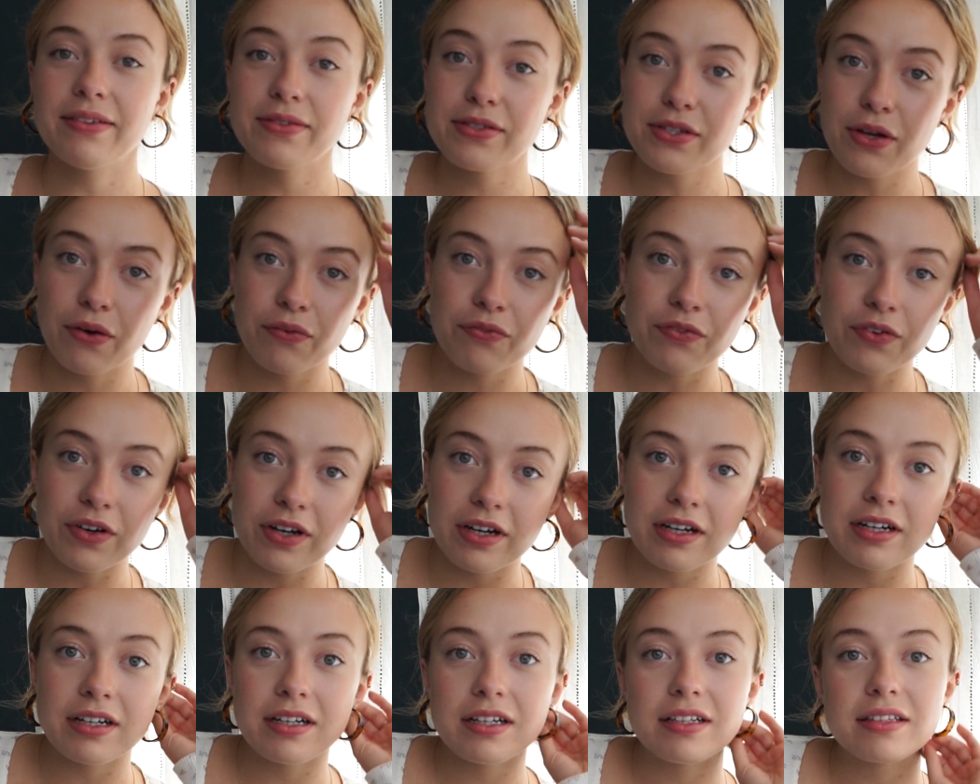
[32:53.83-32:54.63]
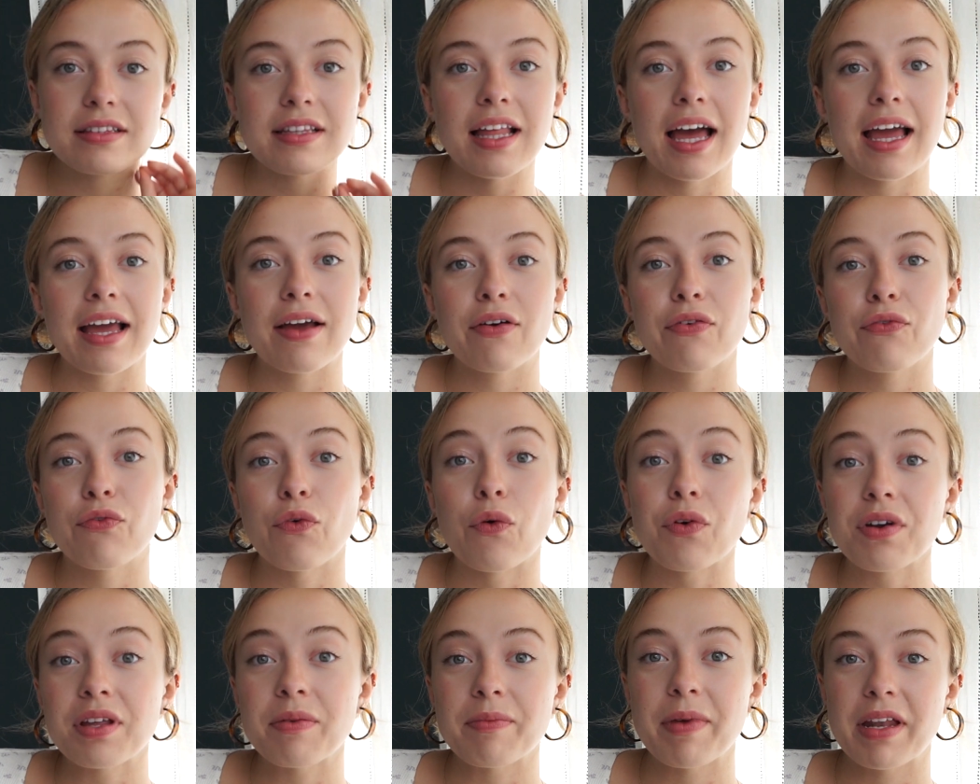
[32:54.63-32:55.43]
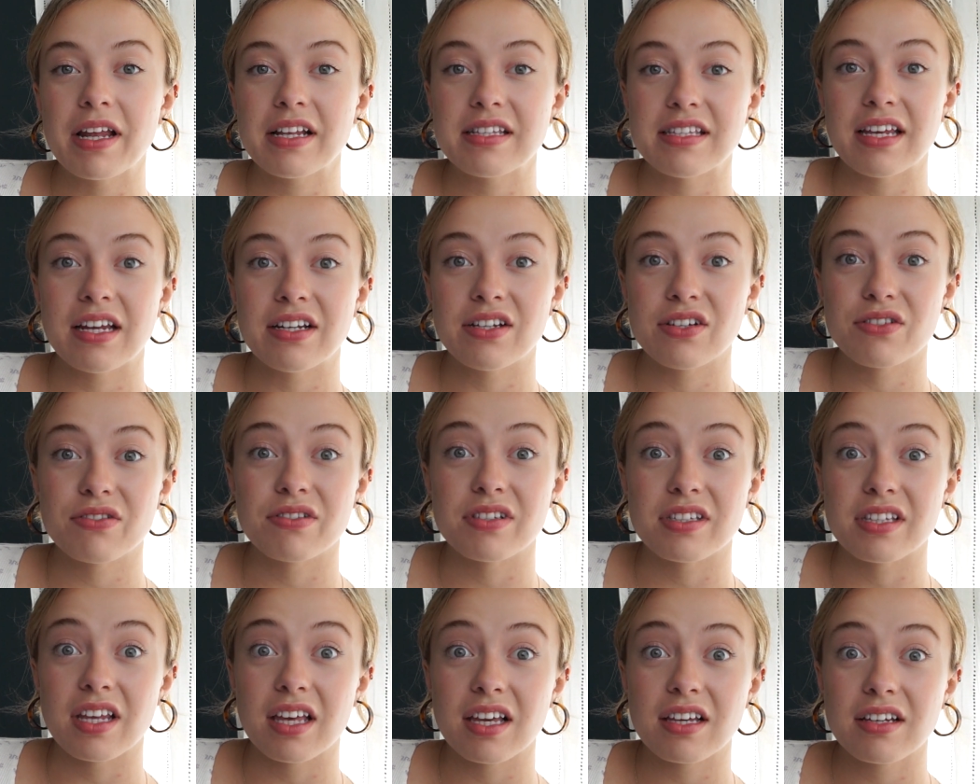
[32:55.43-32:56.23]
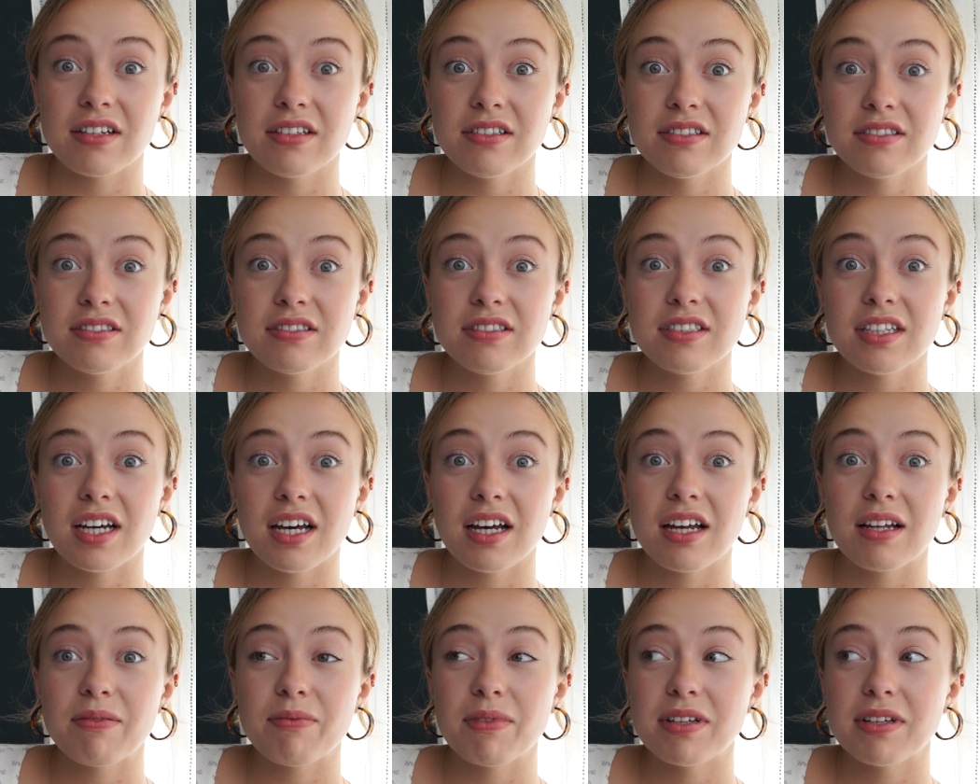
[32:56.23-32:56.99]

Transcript: So for like 40 minutes, I just was like, oh God,